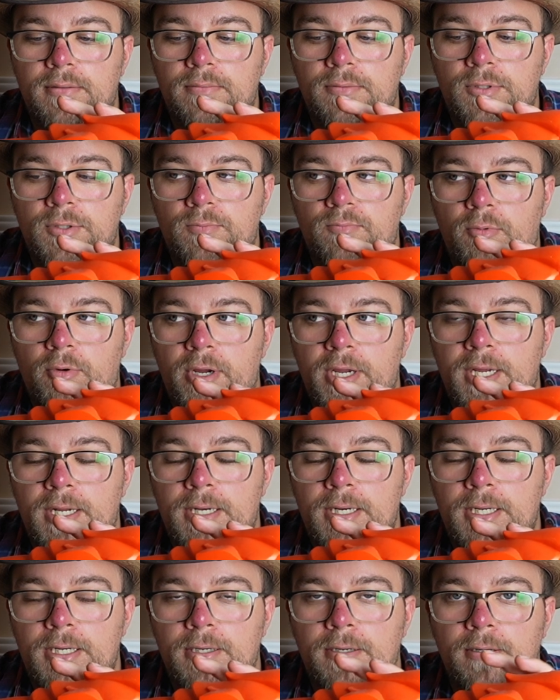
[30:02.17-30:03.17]
spring in
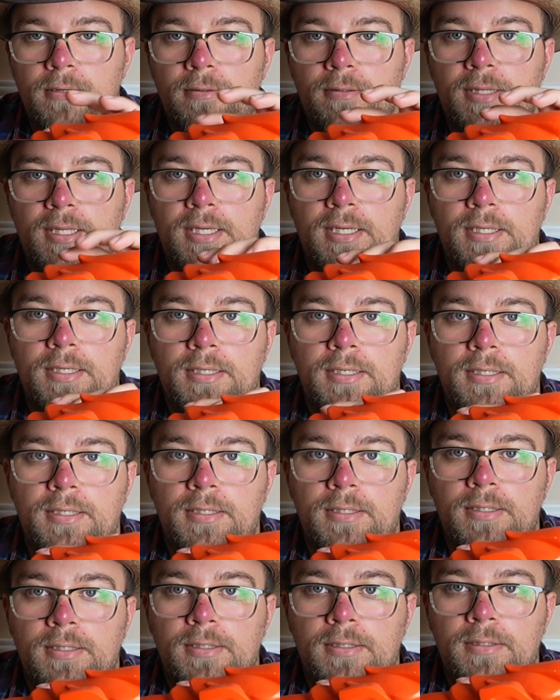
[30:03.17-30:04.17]
here that
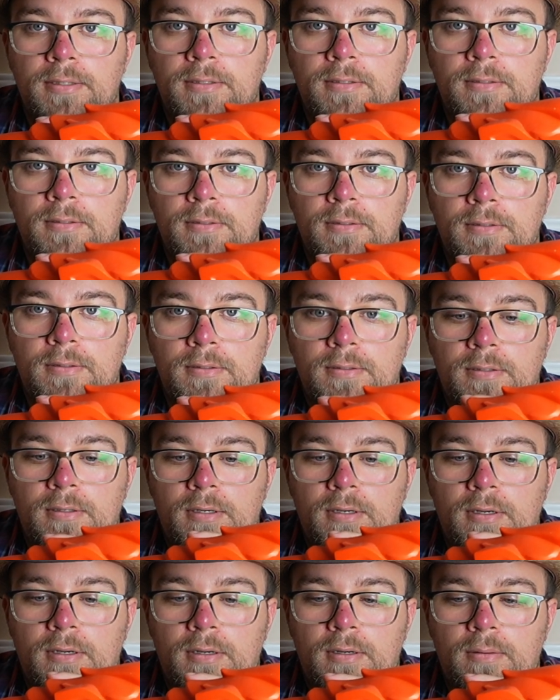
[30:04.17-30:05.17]

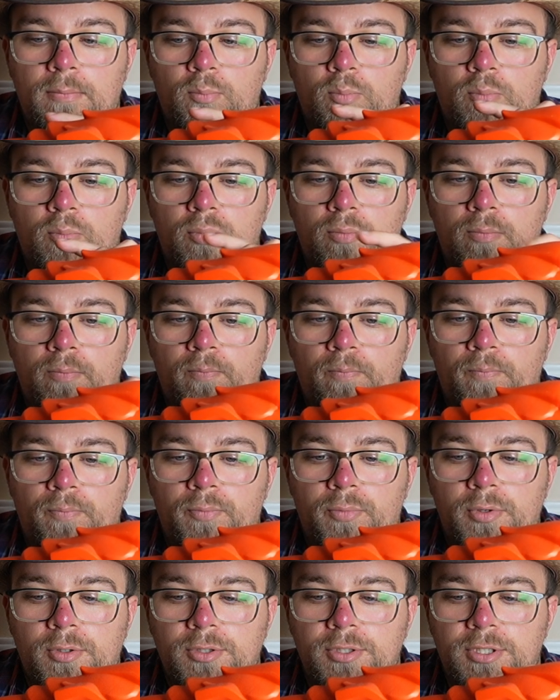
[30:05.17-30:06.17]
uh,
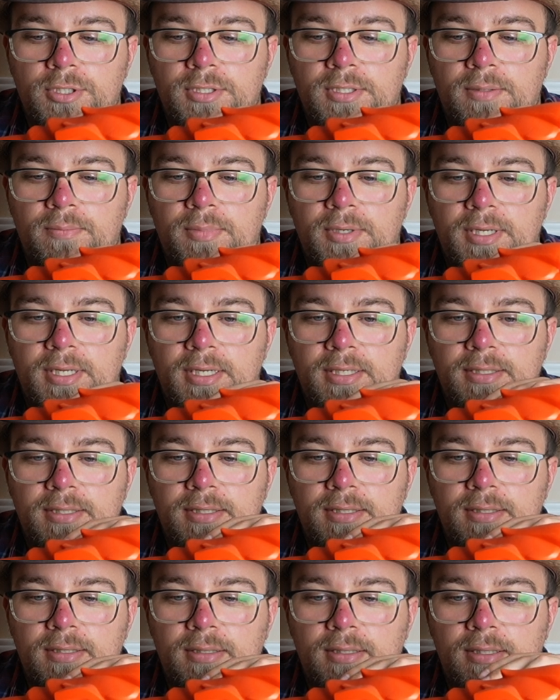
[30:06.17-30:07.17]
pushes up
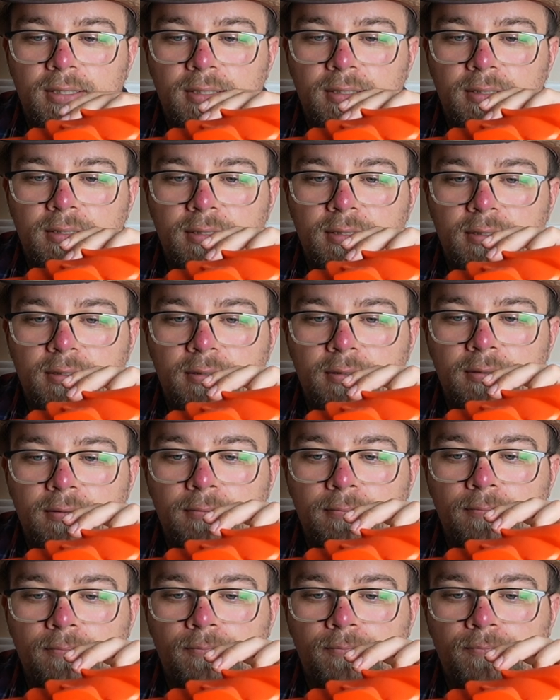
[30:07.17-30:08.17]
against this
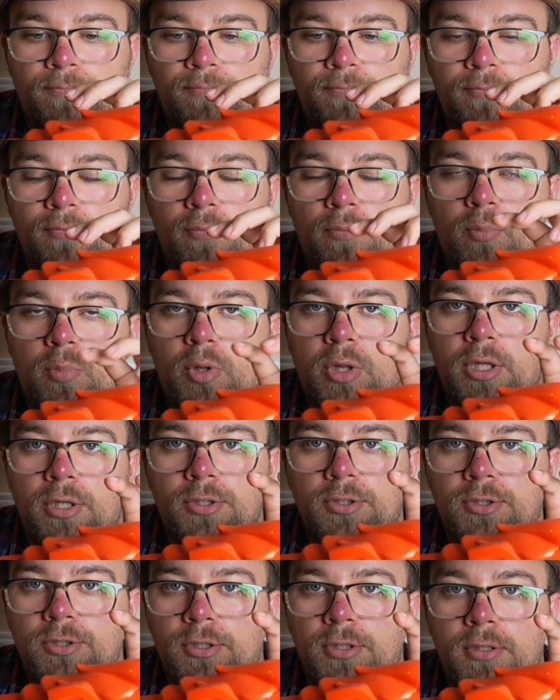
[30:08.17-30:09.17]

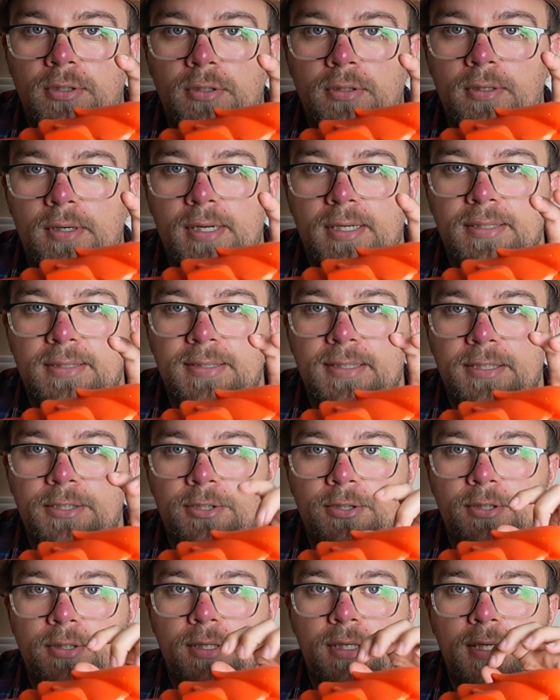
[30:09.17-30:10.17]
plunger,
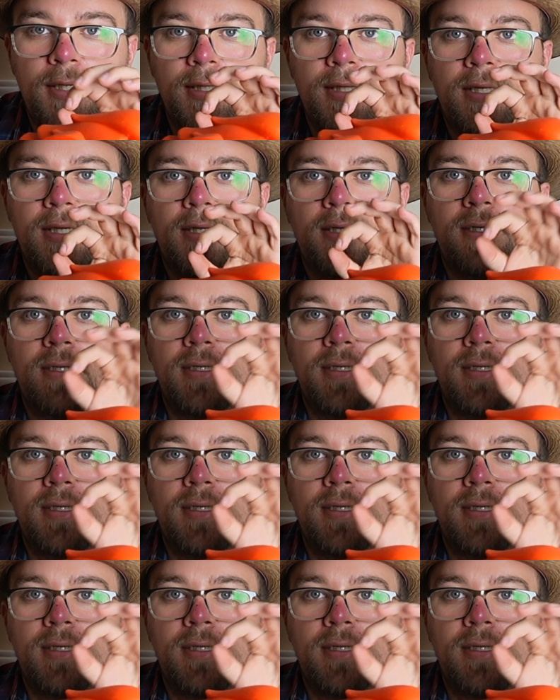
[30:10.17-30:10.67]
essentially, that